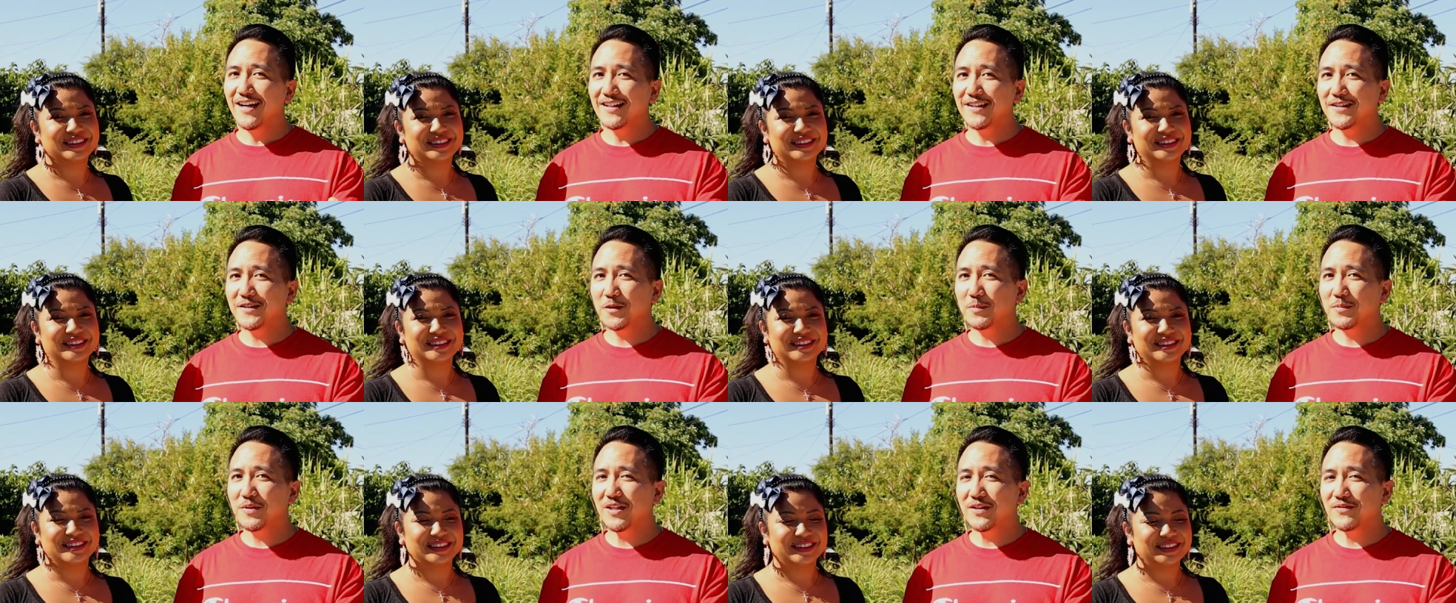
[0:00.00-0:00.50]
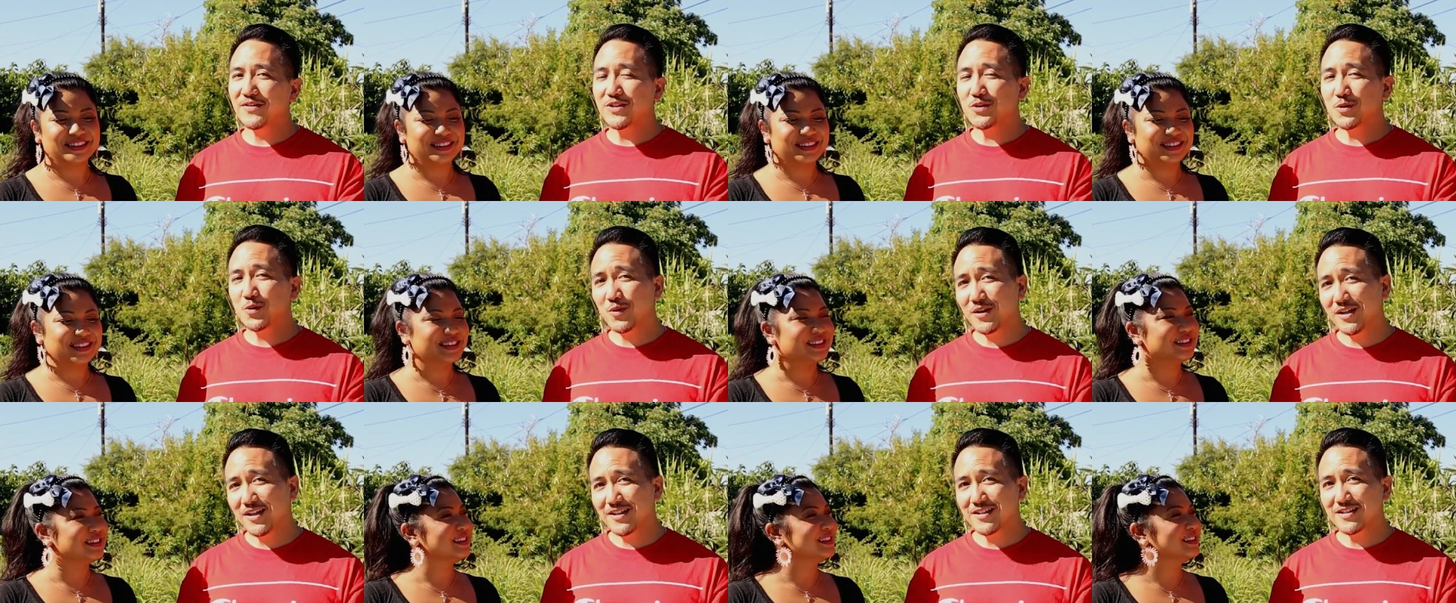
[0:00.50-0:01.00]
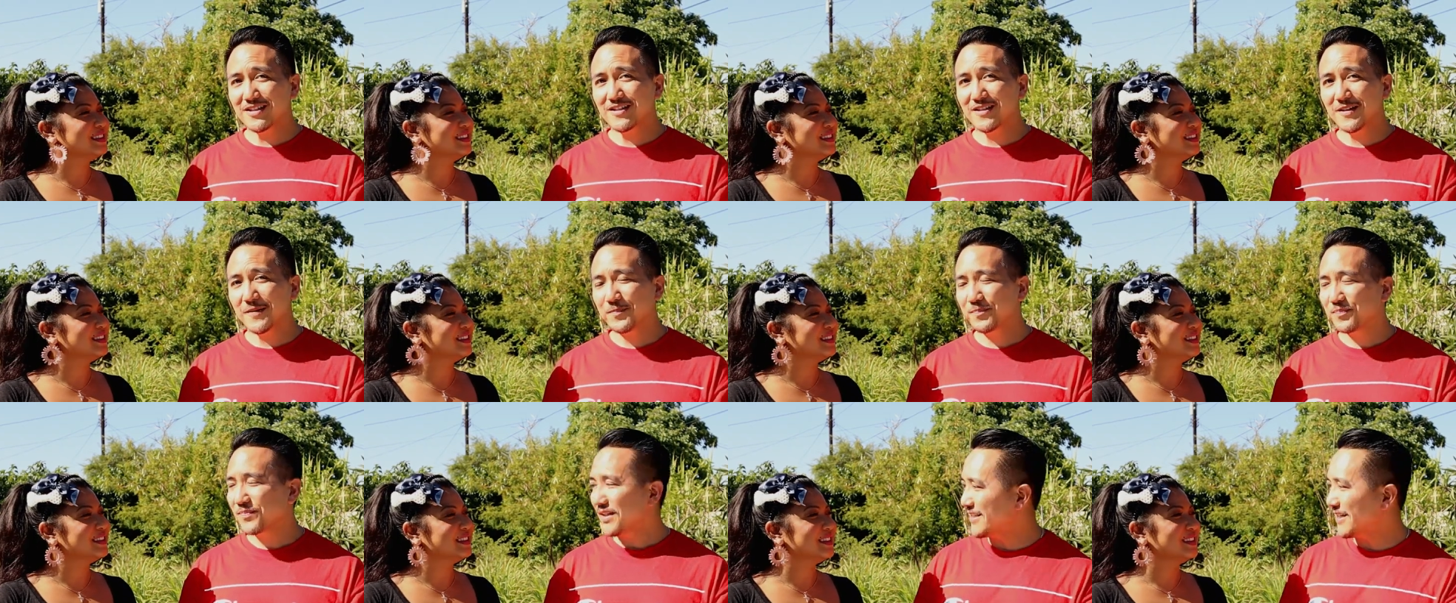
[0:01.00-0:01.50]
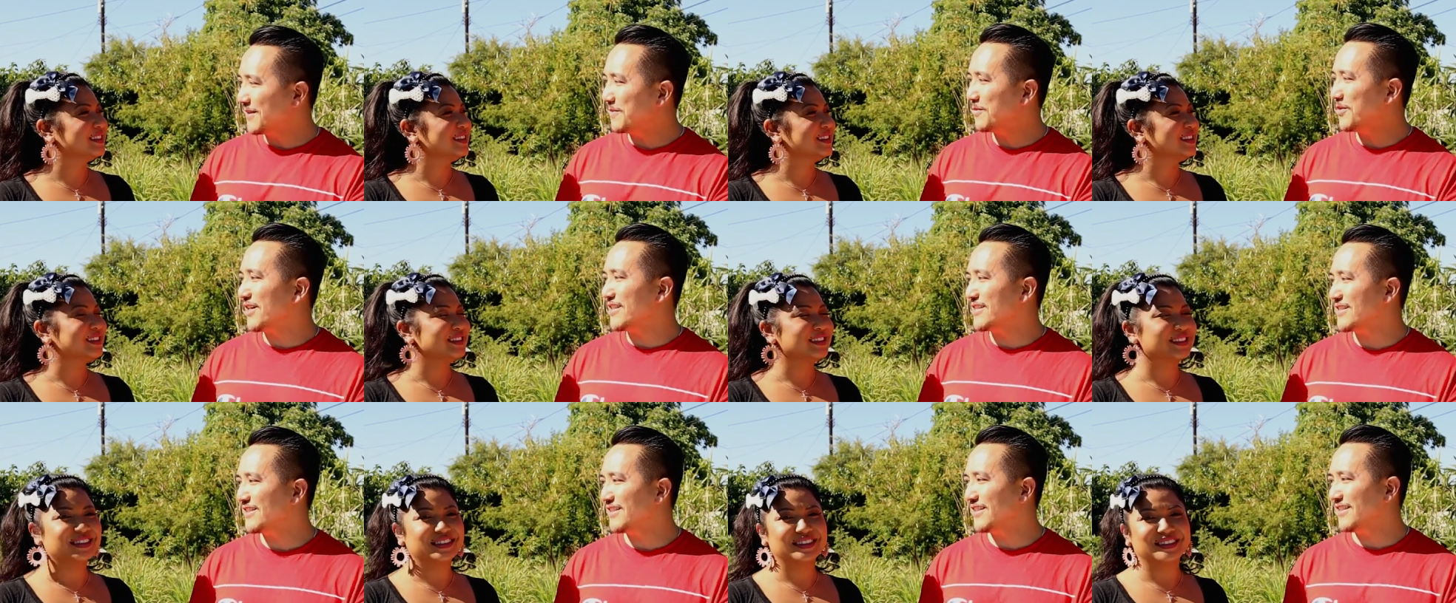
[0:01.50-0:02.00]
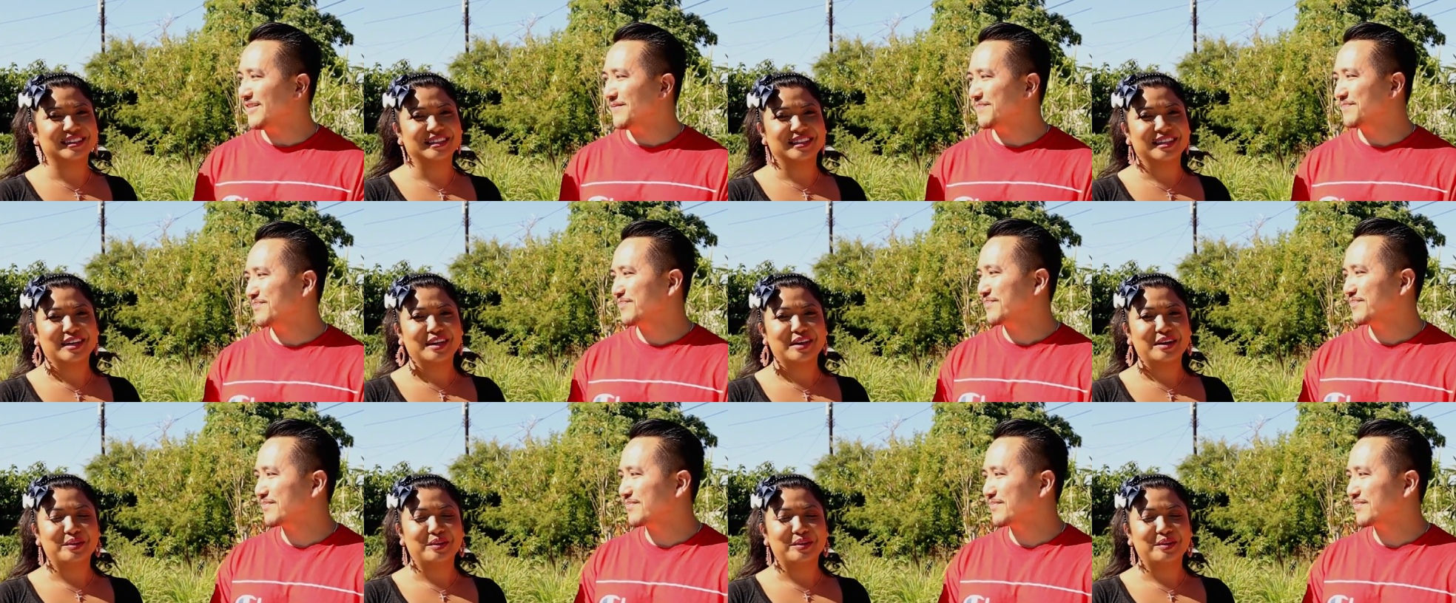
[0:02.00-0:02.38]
Speaker 1: a little bit of a twist. Tell them why, Cindie.